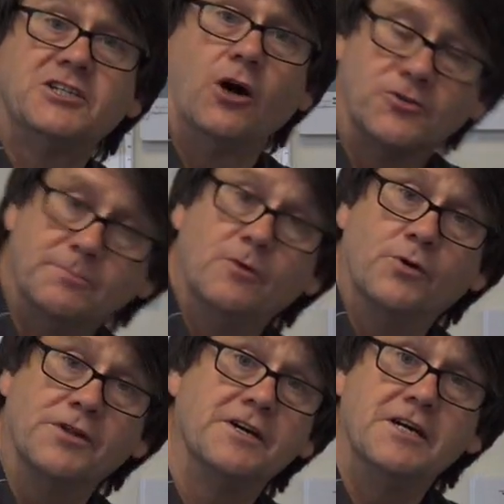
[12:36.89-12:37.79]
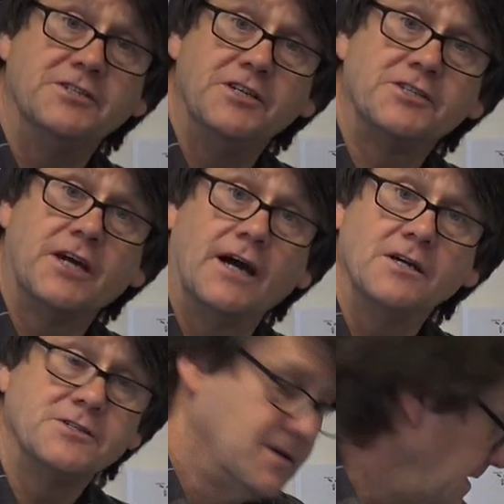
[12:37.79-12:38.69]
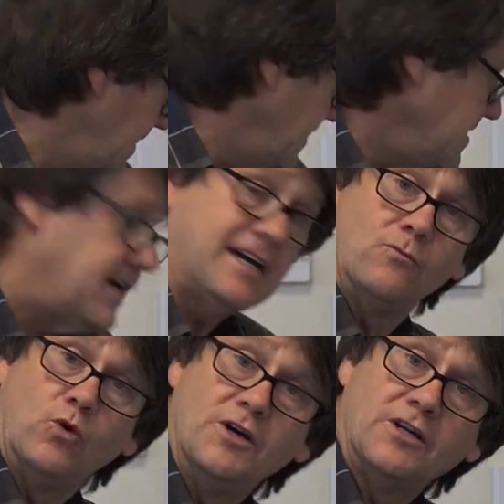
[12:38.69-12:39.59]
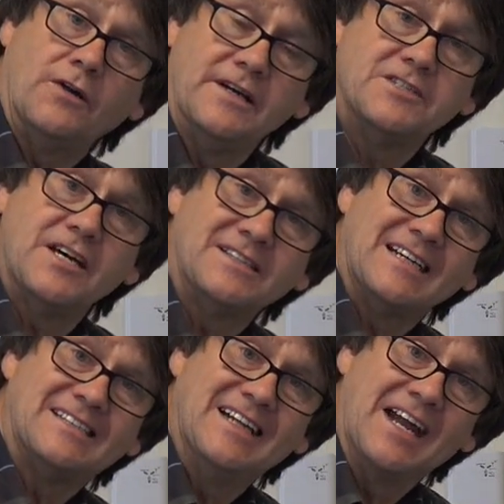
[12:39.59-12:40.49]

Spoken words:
got to be one of the easiest, guys. You can work on this sat in an